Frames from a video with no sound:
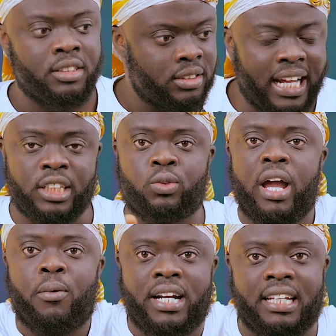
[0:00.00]
That is
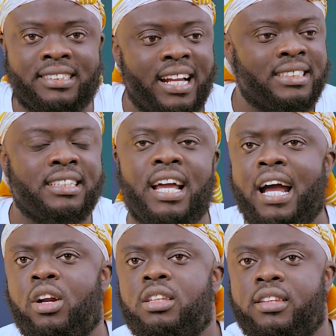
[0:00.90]
why when I started, I said,
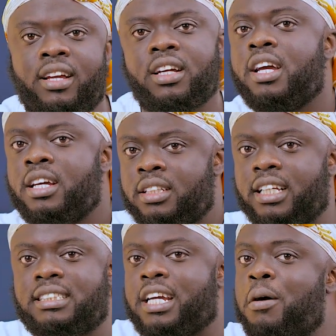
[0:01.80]
I don't think
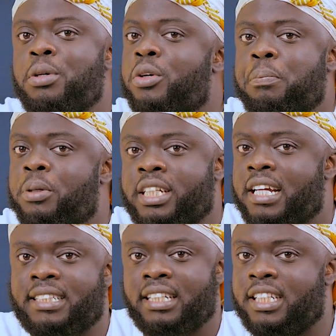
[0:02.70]
this can be
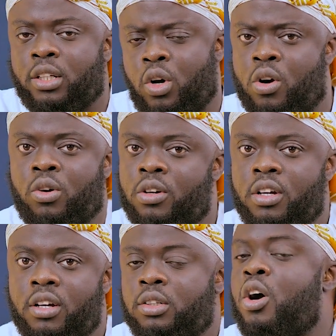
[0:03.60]
replicated here. No,
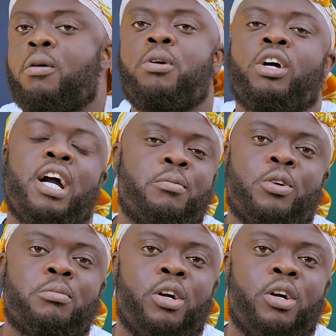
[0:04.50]
bro. Come on,